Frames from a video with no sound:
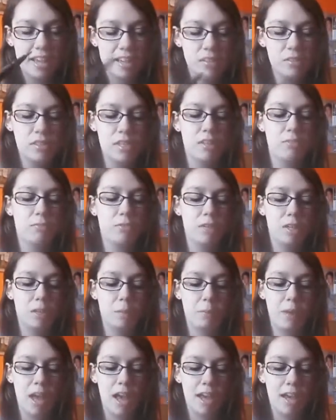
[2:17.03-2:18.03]
I use it for
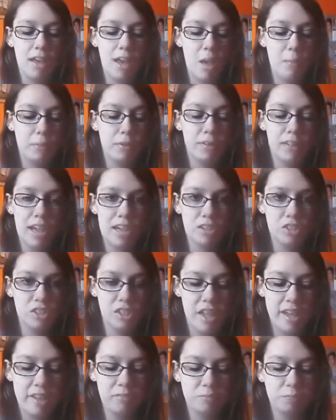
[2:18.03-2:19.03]
my upper lash
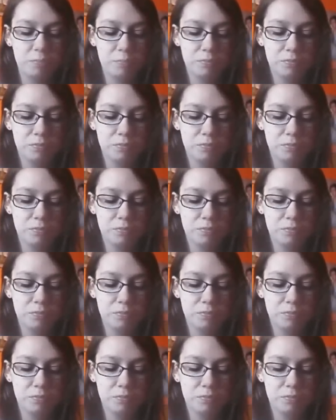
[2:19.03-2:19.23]
line.